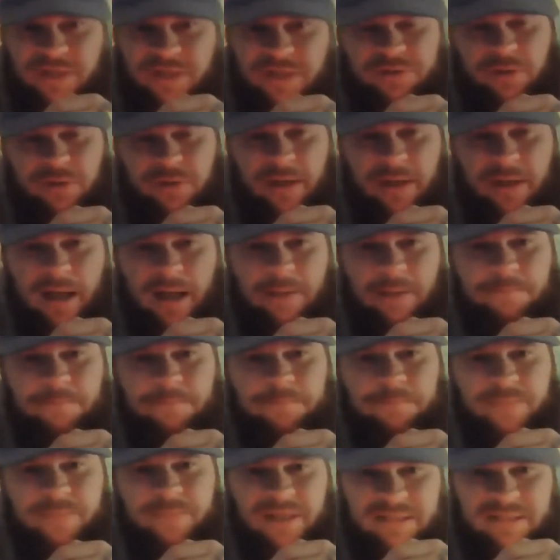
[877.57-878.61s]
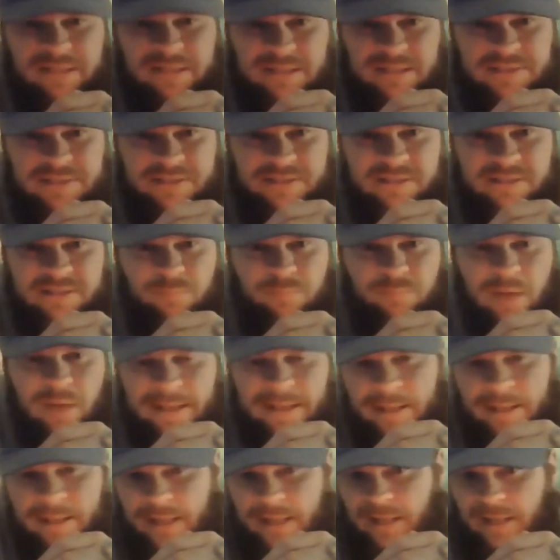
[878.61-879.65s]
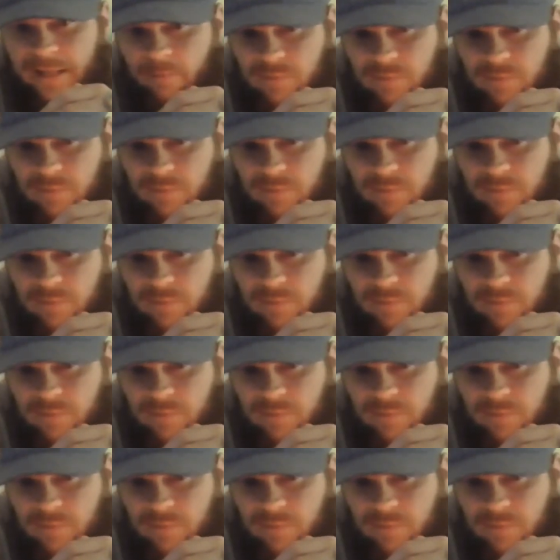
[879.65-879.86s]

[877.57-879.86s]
or not? It doesn't seem right. It was